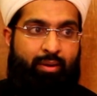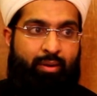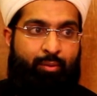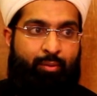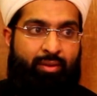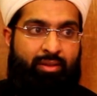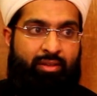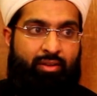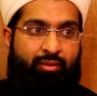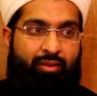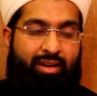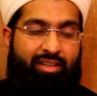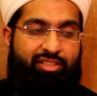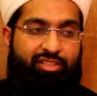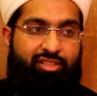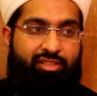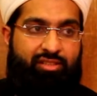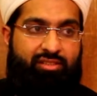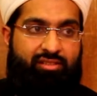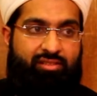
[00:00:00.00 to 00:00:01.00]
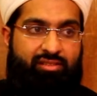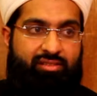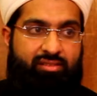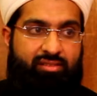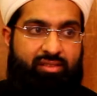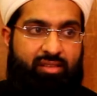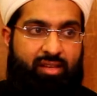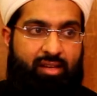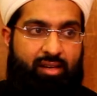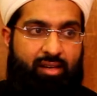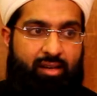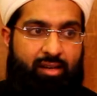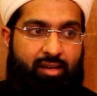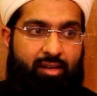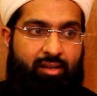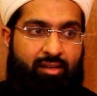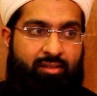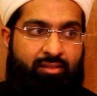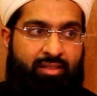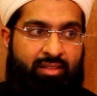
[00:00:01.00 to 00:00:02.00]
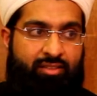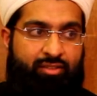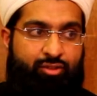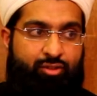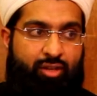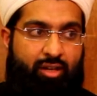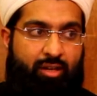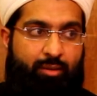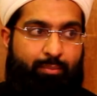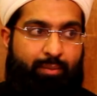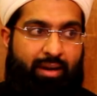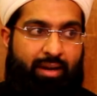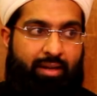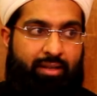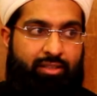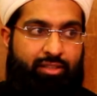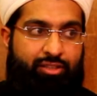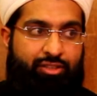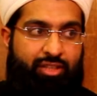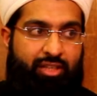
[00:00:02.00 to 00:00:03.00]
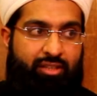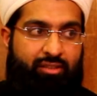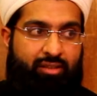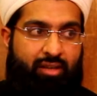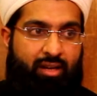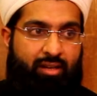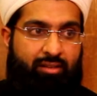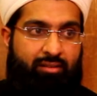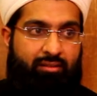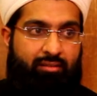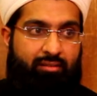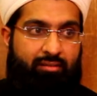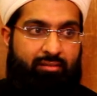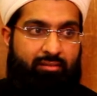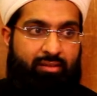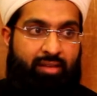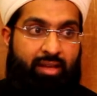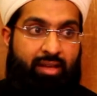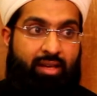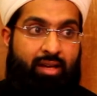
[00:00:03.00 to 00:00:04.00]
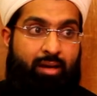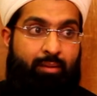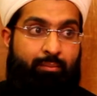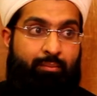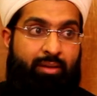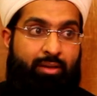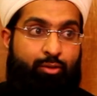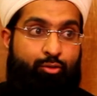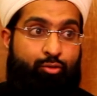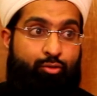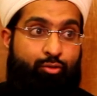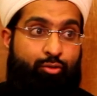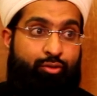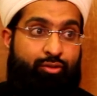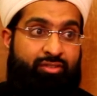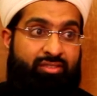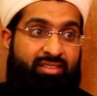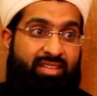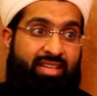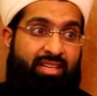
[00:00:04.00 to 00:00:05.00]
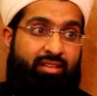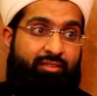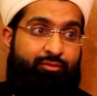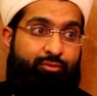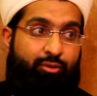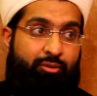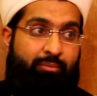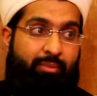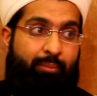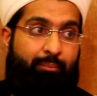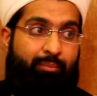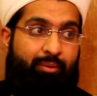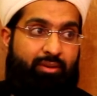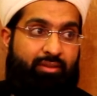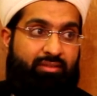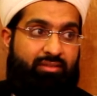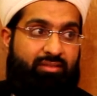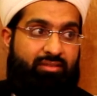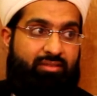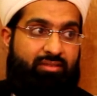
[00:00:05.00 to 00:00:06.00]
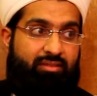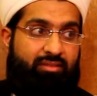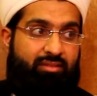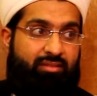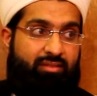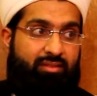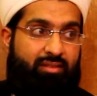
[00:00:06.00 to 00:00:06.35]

When the righteous, they're struck by the shaitan, they come into a state of remembrance.